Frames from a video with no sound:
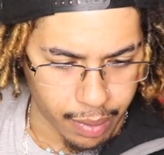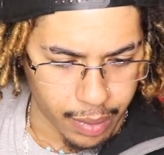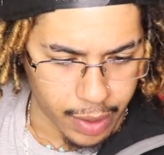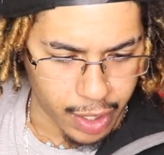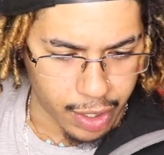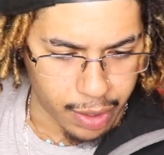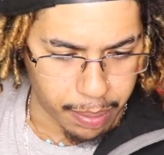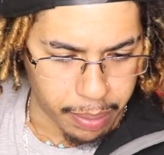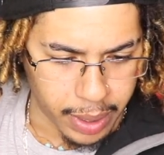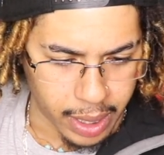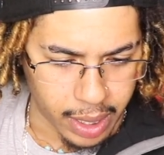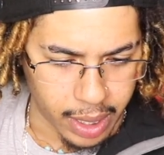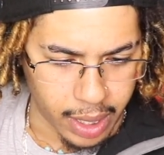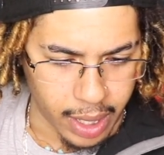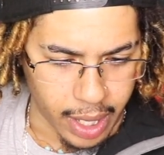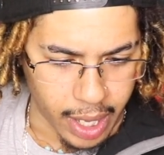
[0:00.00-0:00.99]

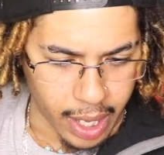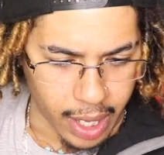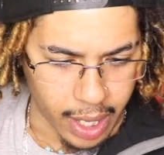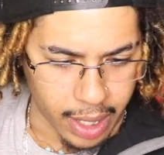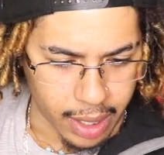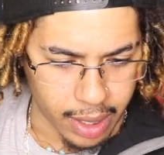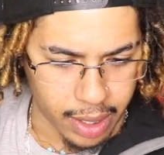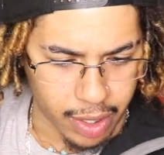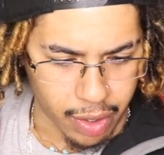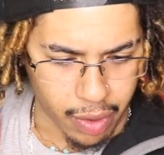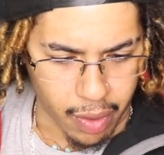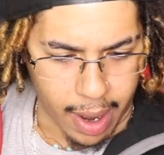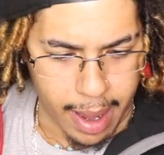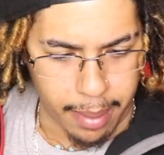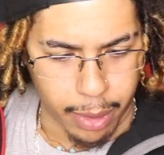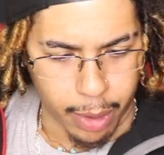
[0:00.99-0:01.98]
depicted in
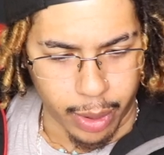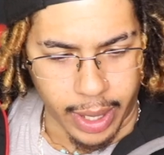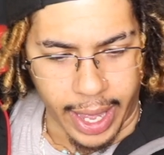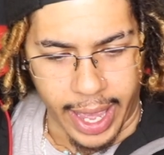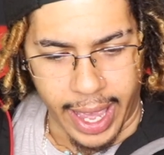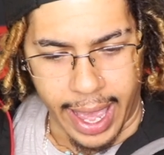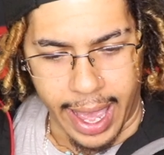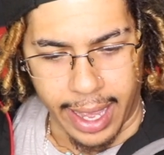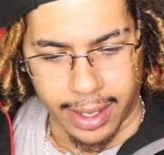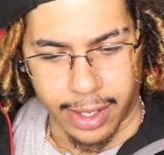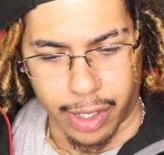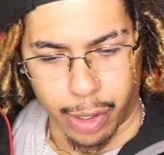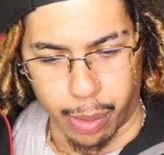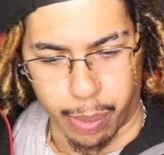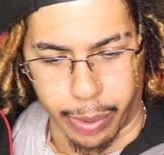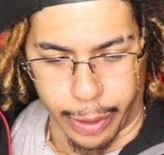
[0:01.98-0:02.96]
Scrambled Egg
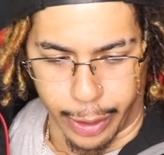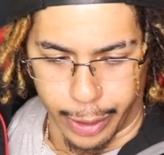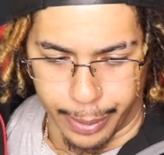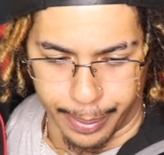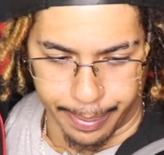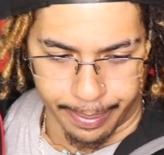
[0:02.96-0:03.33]
Super.